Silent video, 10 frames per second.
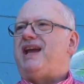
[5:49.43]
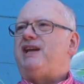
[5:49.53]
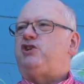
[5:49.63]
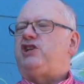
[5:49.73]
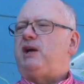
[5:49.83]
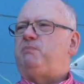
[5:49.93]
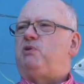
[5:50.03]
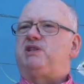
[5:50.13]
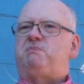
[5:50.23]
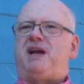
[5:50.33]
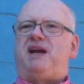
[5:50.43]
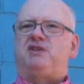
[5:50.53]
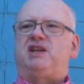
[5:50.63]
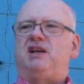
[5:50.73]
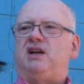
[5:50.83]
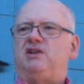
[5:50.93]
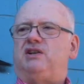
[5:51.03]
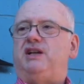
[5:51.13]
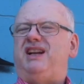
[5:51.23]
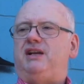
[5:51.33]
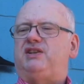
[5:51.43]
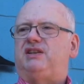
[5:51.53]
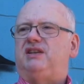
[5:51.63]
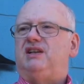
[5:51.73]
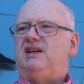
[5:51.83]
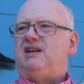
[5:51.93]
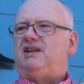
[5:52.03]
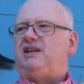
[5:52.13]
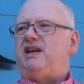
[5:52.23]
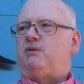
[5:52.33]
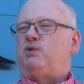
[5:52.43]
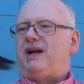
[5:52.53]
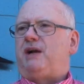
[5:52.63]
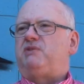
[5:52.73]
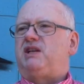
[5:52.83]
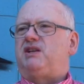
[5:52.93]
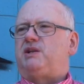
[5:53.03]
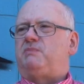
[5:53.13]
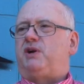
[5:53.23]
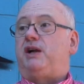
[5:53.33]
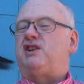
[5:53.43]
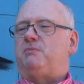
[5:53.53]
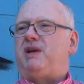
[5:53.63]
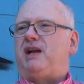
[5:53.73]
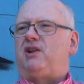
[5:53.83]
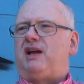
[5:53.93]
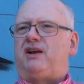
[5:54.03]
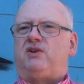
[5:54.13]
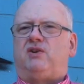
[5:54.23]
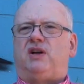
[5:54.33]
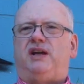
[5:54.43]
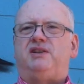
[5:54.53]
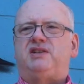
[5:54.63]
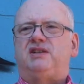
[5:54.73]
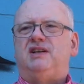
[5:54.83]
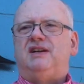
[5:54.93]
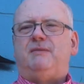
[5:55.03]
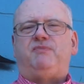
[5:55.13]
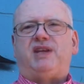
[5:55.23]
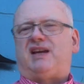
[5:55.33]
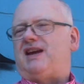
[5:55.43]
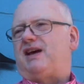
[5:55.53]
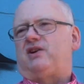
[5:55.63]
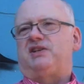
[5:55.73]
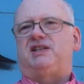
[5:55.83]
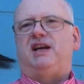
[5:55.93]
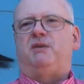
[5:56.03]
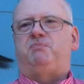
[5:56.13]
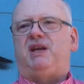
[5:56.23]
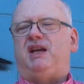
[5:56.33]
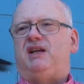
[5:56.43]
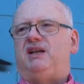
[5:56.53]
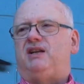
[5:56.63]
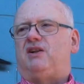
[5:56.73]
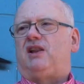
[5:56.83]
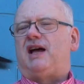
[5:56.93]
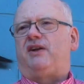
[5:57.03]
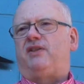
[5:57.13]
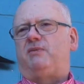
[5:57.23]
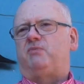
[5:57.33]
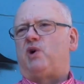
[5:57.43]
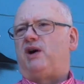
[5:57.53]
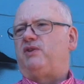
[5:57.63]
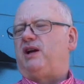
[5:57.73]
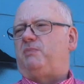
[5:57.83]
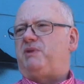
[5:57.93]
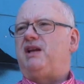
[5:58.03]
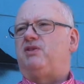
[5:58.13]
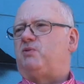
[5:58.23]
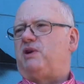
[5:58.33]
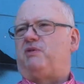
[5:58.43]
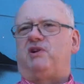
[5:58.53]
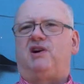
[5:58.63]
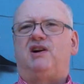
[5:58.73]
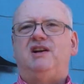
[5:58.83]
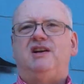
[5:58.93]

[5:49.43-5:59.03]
A ship was passing underneath. It rammed into the bridge. It made a lot of noise. The cattle stampeded. A lot of them wound up in the river.